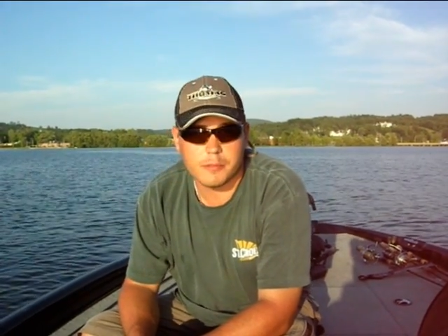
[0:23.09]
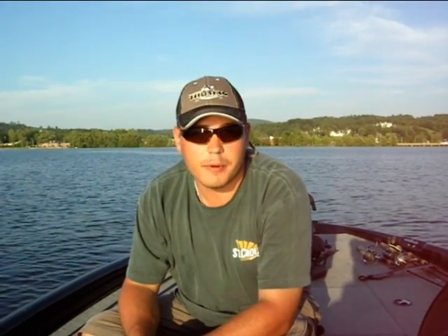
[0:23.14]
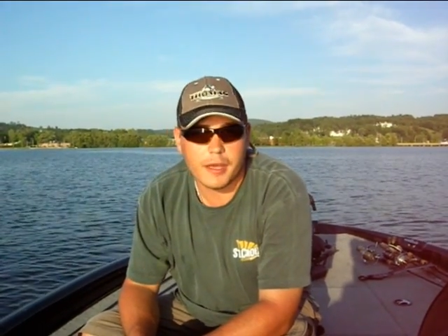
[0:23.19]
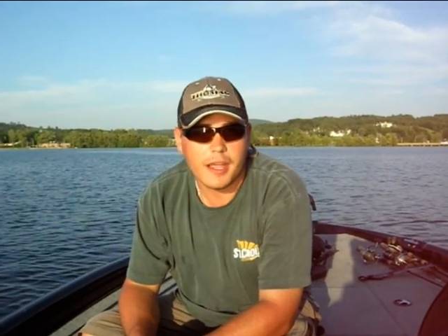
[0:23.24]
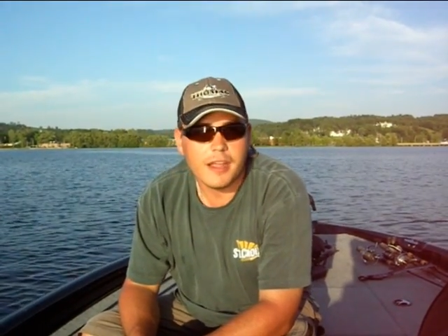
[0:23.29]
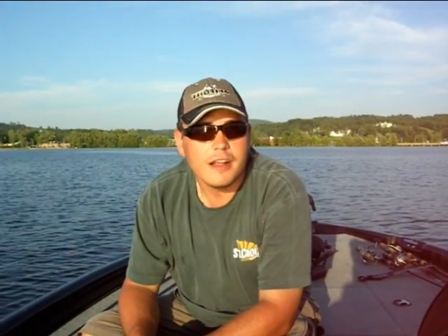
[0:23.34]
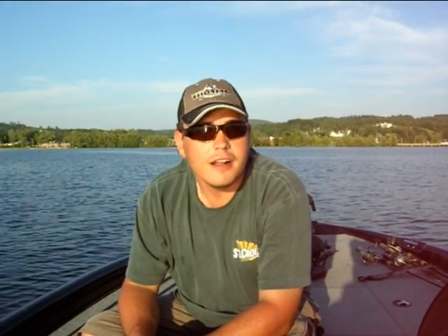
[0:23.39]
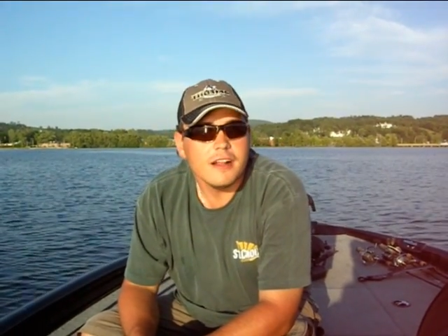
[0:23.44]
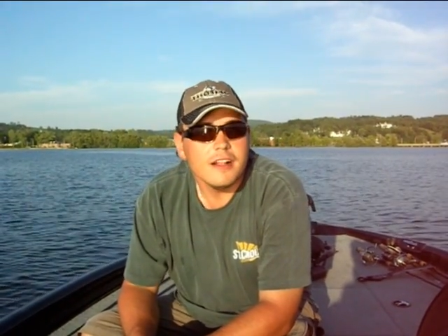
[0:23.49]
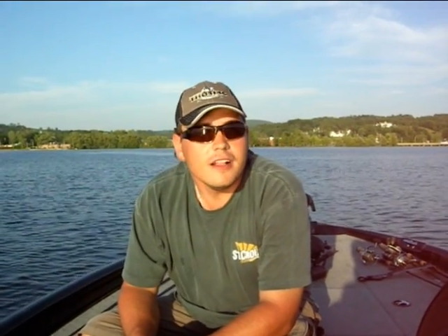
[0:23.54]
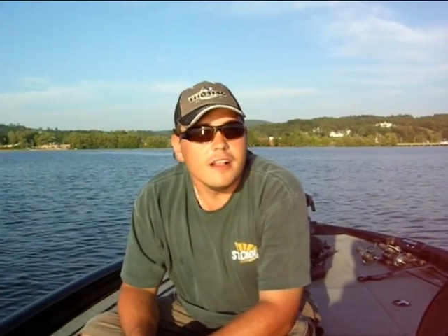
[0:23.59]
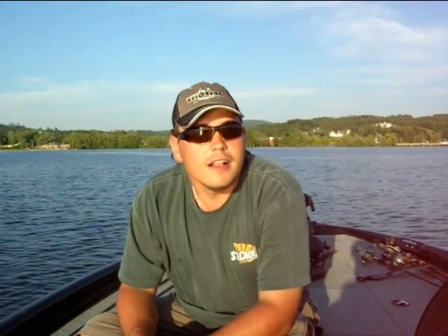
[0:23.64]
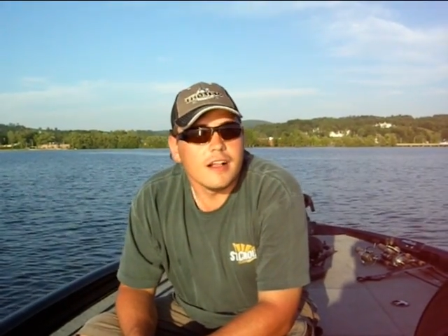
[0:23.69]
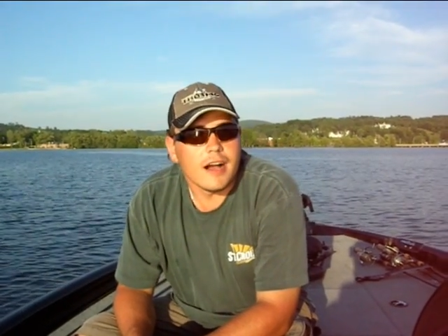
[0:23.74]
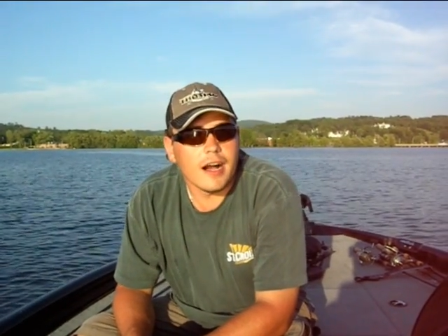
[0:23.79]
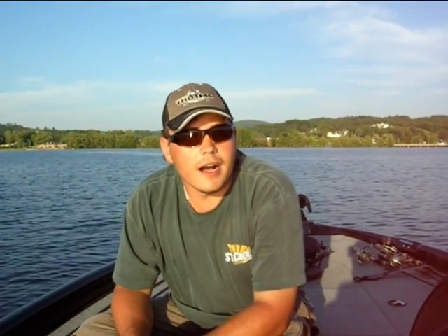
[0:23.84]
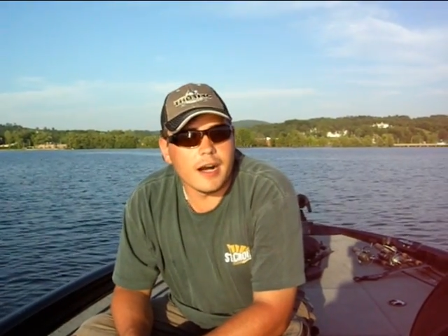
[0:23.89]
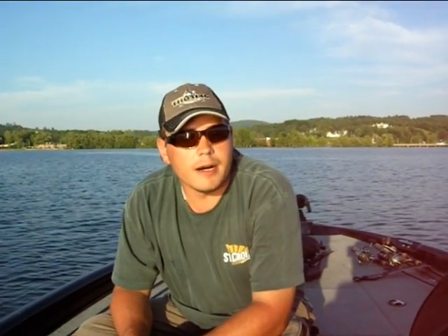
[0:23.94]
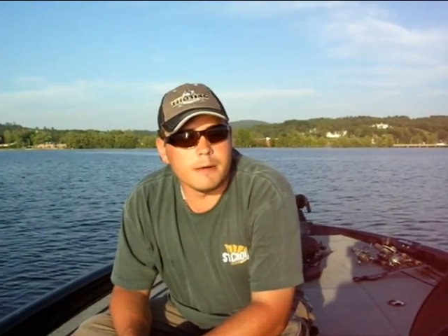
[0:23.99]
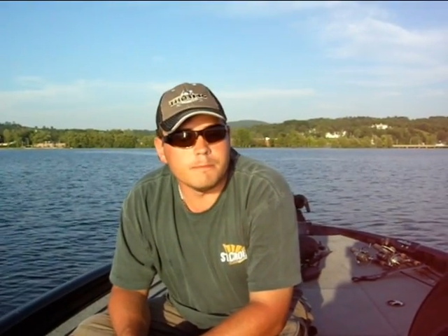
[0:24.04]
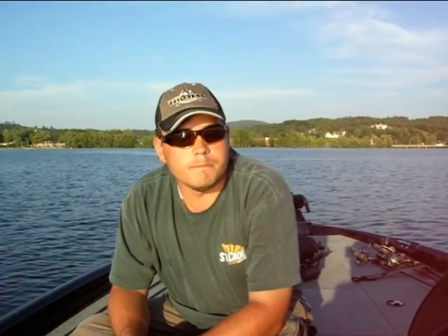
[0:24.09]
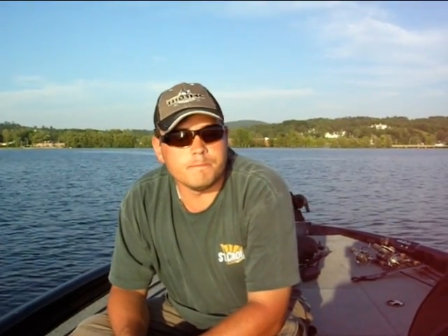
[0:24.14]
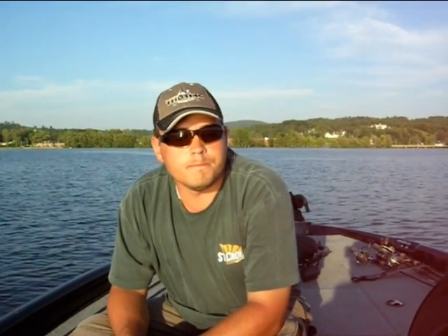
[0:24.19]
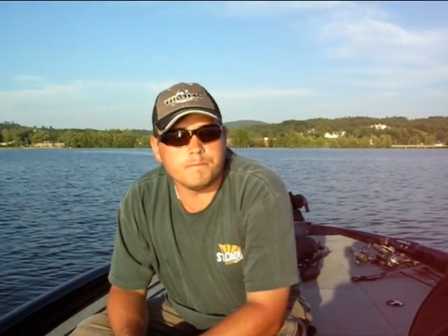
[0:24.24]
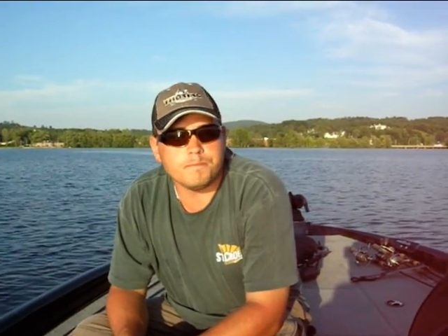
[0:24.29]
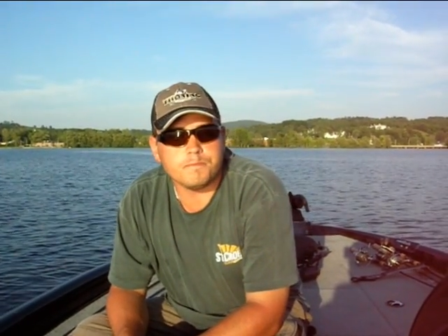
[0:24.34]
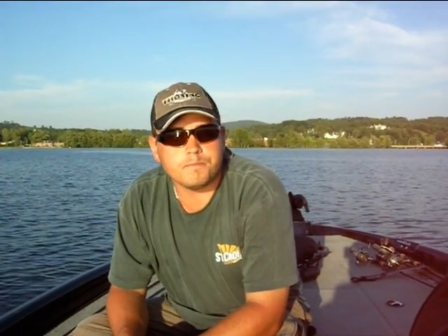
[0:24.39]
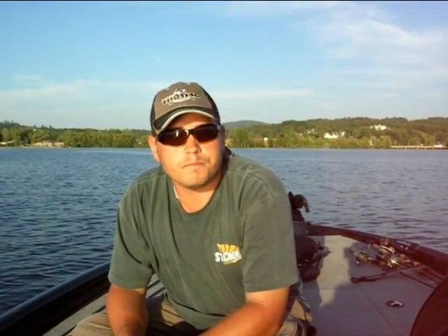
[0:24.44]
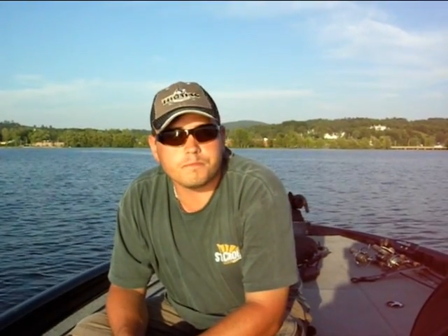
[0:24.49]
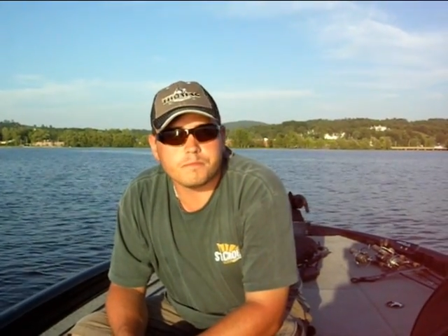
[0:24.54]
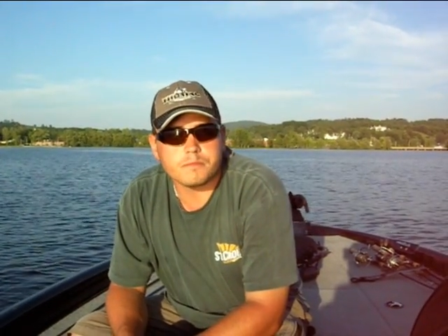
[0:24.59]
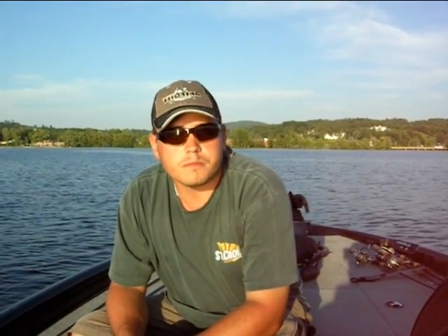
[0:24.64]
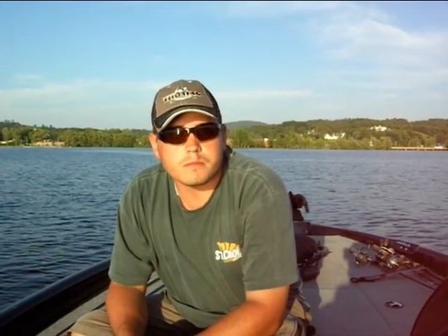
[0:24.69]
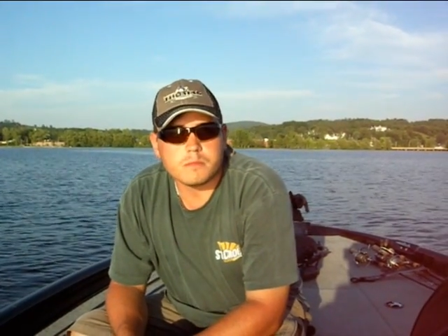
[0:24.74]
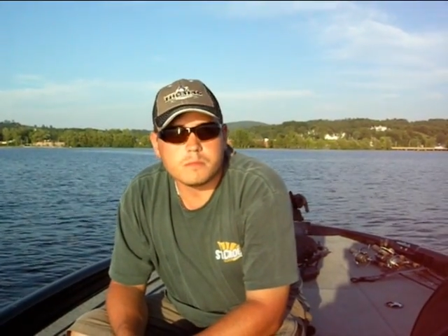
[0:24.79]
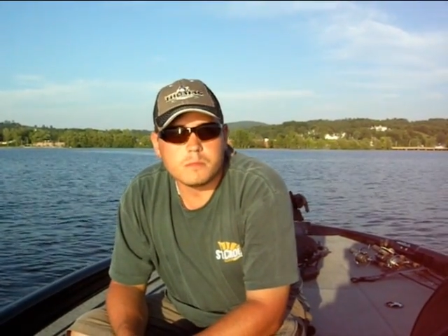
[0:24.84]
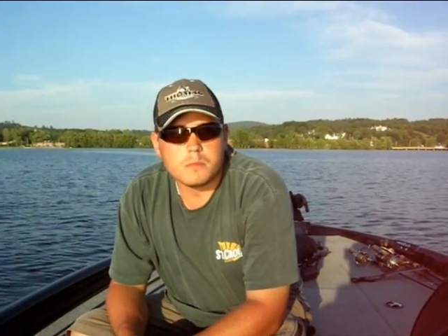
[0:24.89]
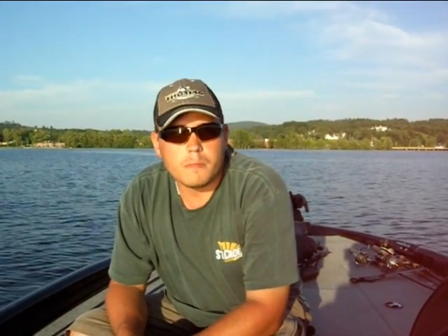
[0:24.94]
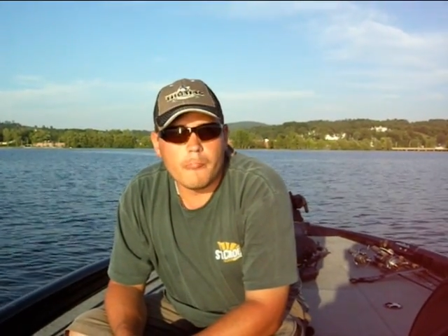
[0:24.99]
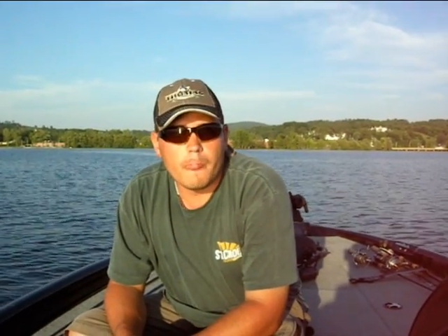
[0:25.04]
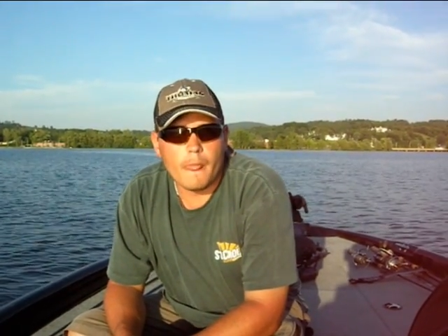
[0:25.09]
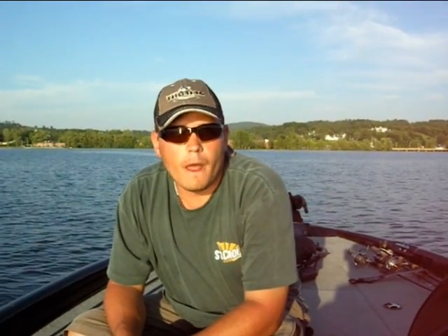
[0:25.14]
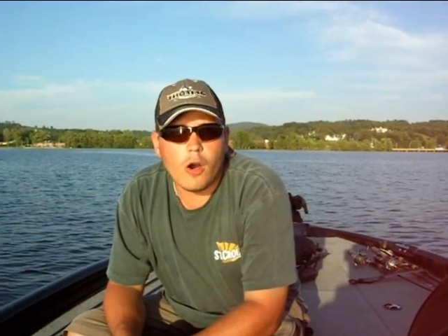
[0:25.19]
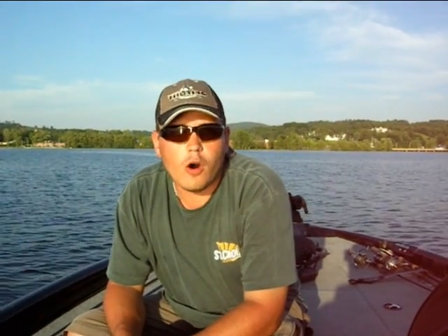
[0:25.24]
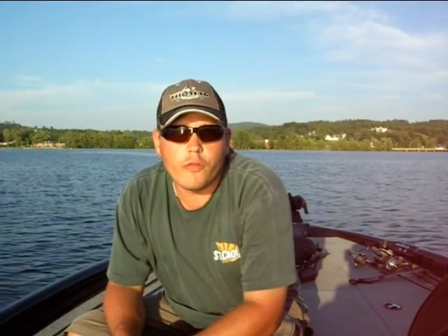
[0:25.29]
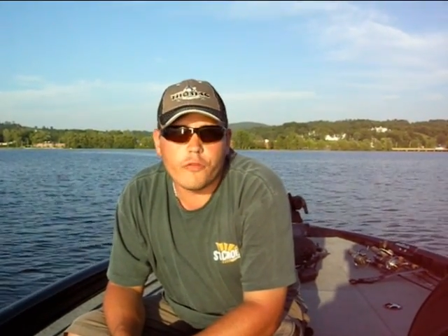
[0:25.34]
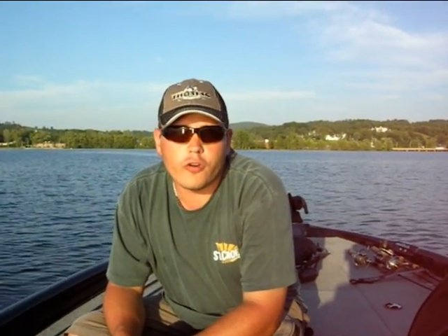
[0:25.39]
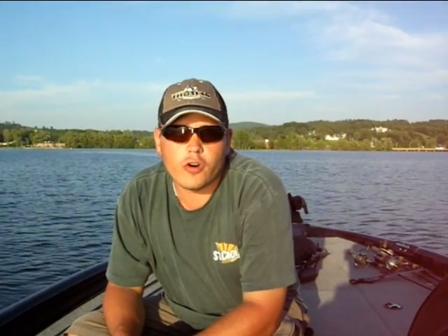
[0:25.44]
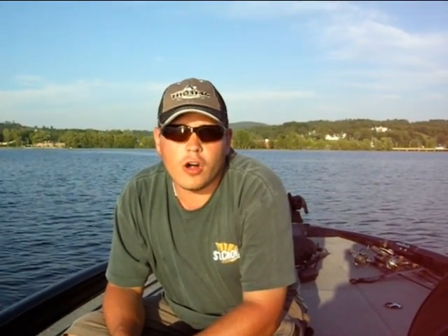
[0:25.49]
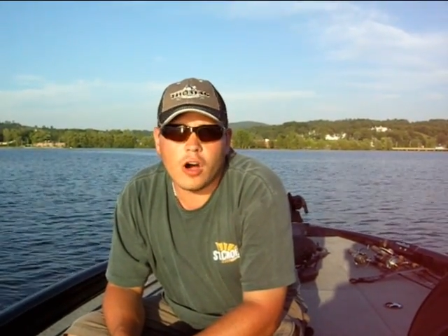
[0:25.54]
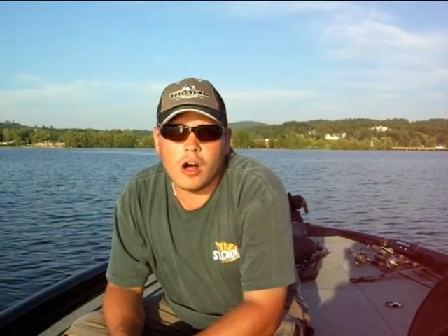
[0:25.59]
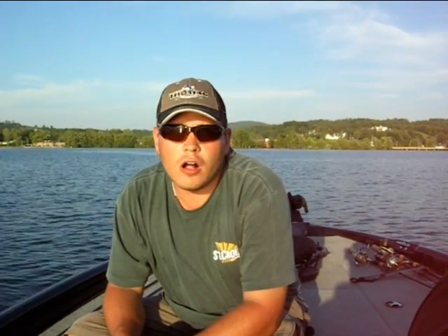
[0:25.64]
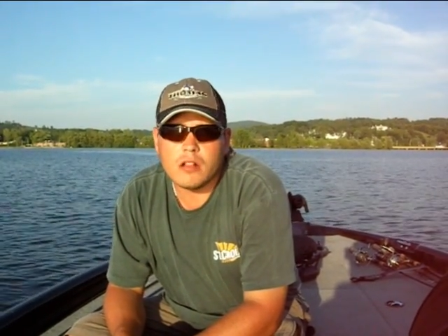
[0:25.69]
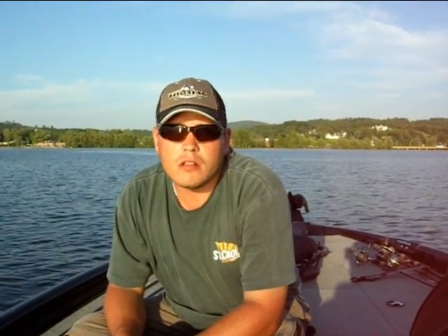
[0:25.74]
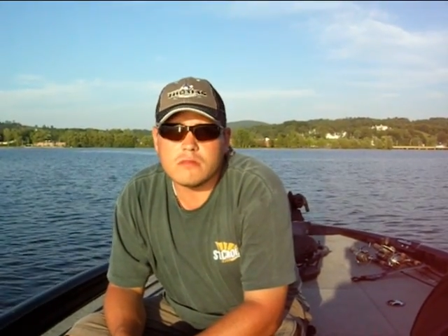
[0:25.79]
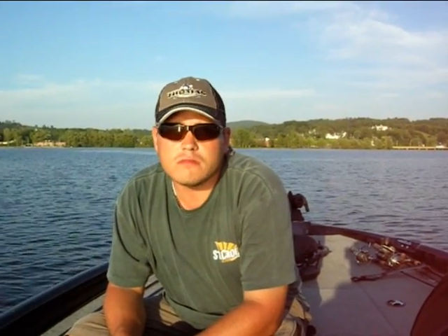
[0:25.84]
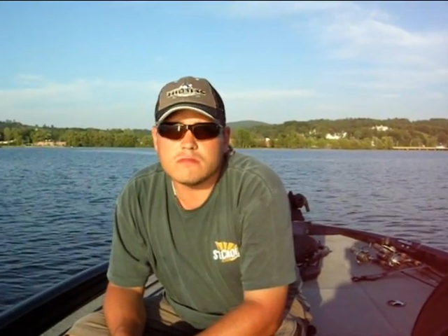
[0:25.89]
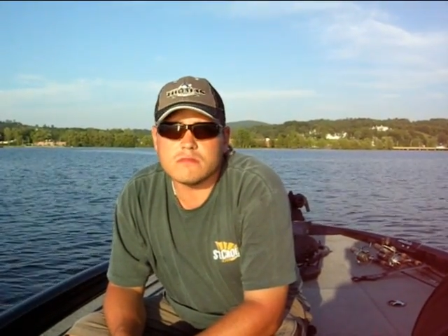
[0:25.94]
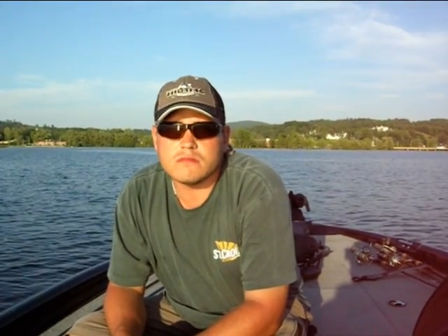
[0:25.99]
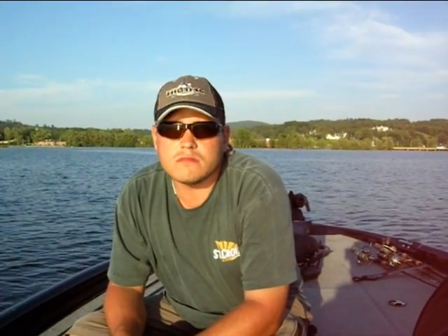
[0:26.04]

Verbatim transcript: uh, the bay. Um, overall,